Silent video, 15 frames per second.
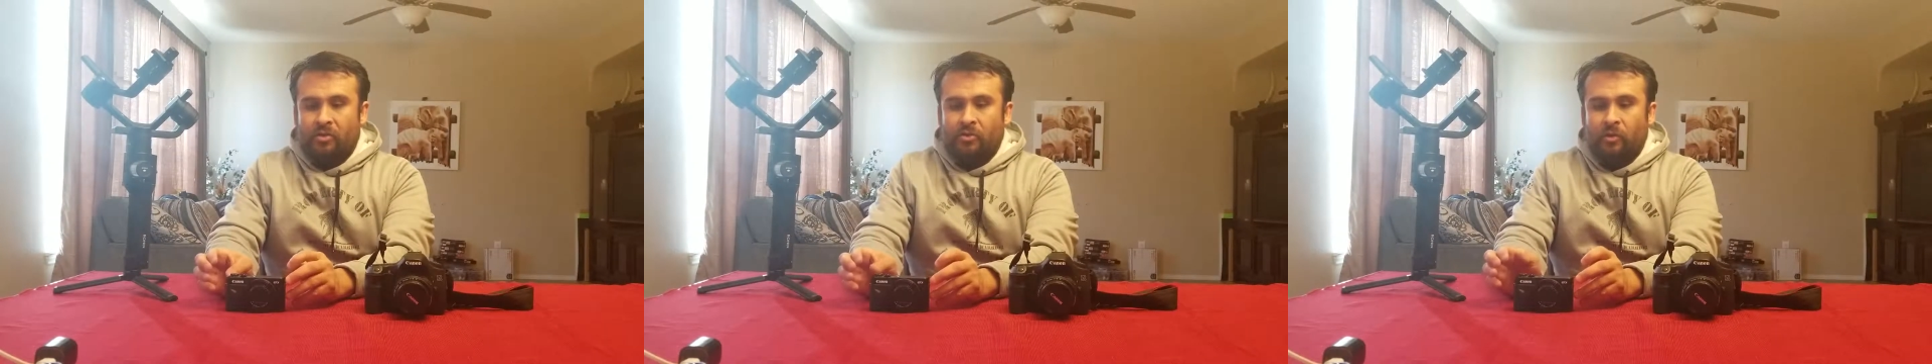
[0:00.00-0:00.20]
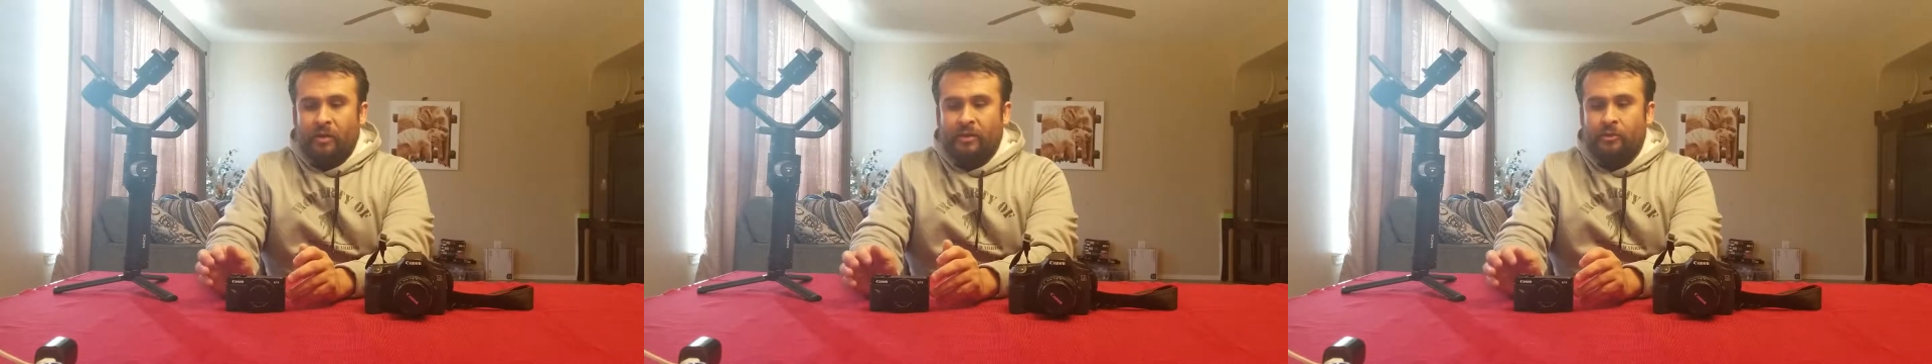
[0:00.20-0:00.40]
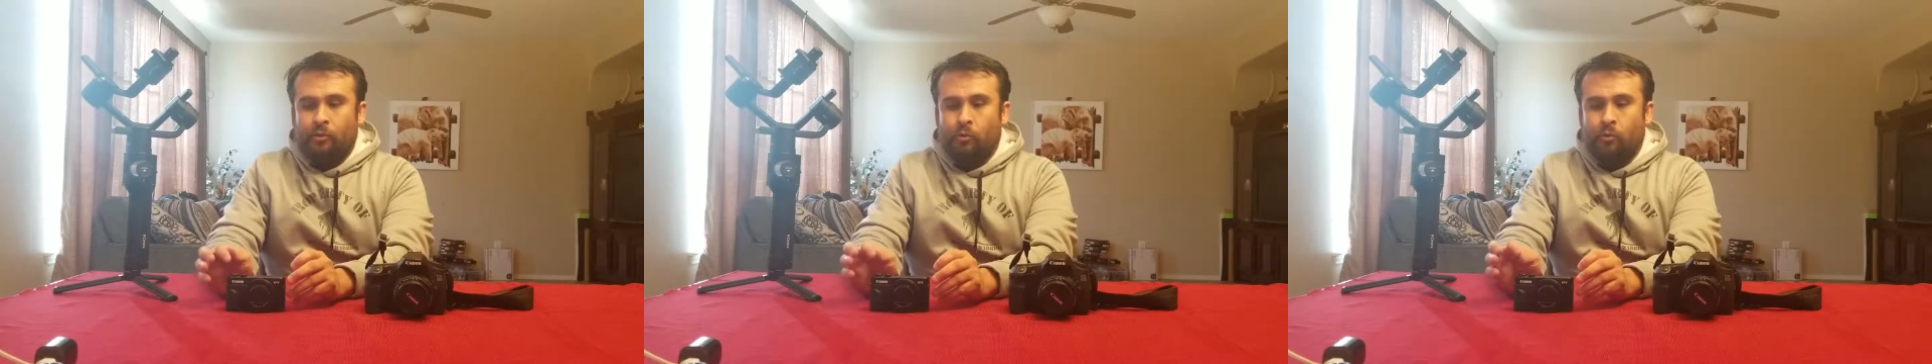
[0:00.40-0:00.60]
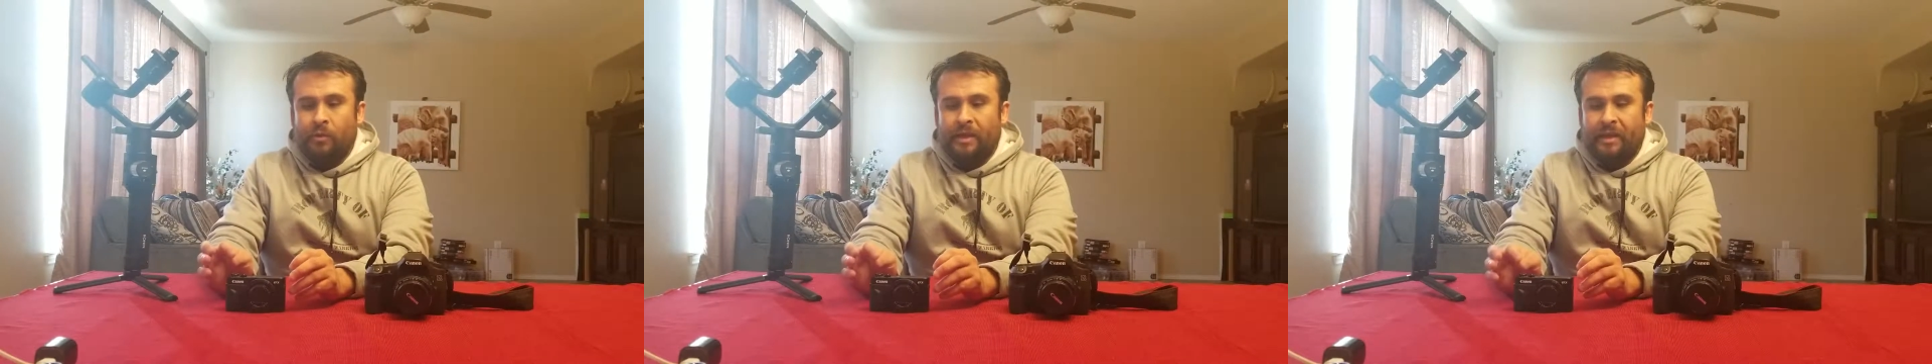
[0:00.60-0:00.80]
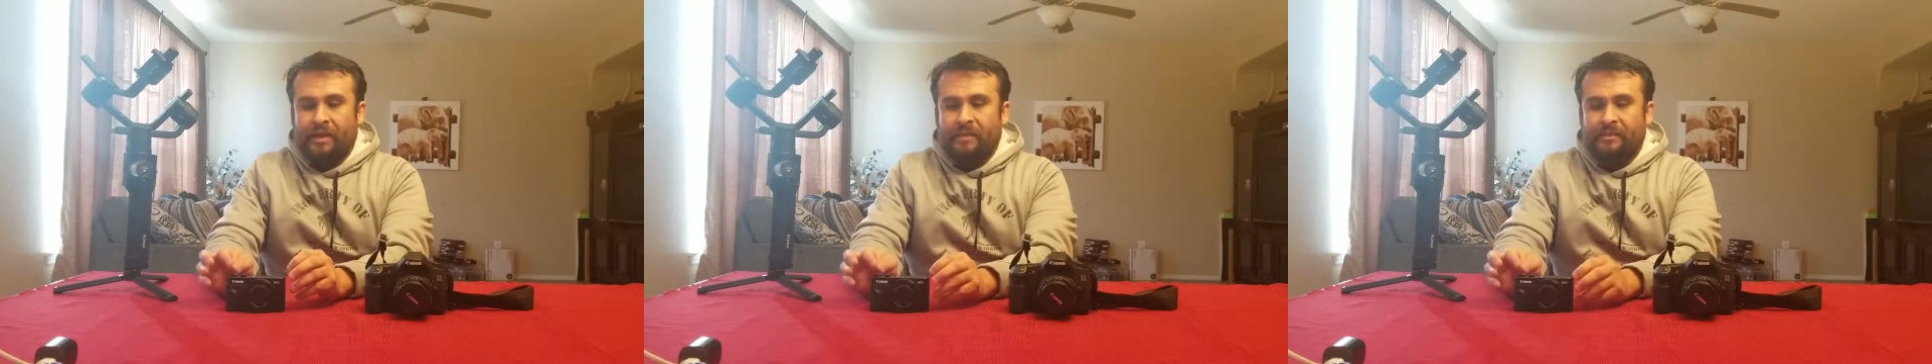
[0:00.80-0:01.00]
only two
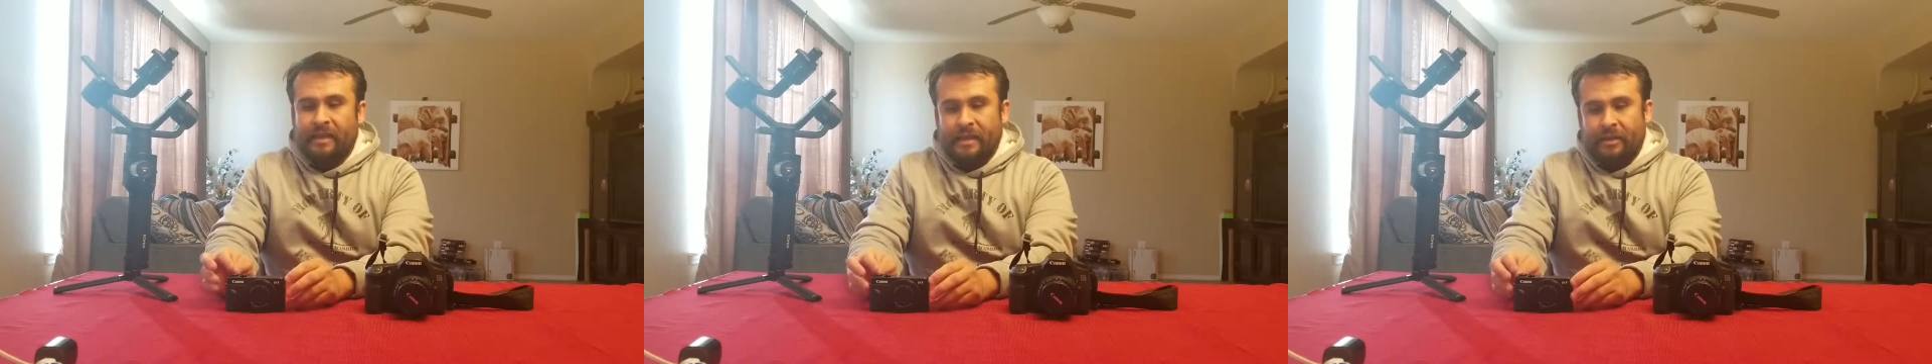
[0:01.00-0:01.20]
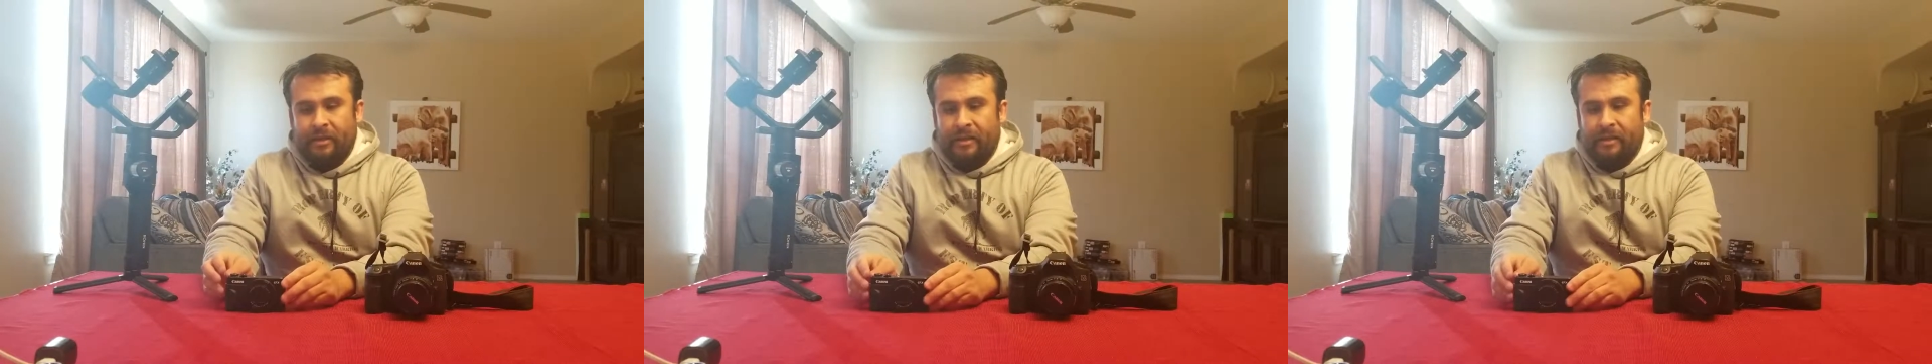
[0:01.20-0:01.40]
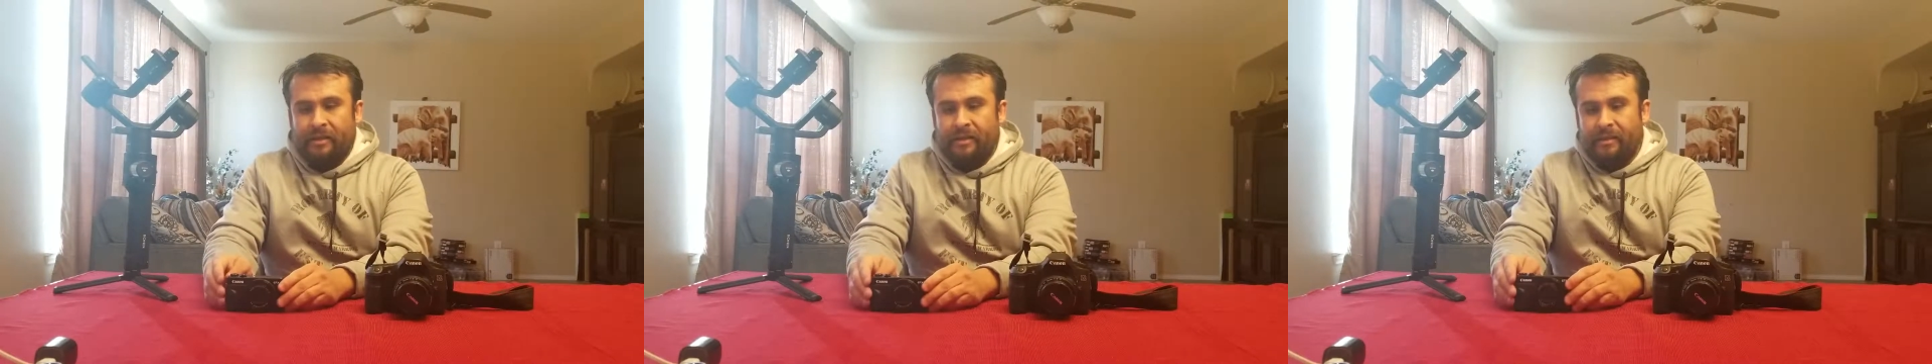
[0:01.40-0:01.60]
things that you,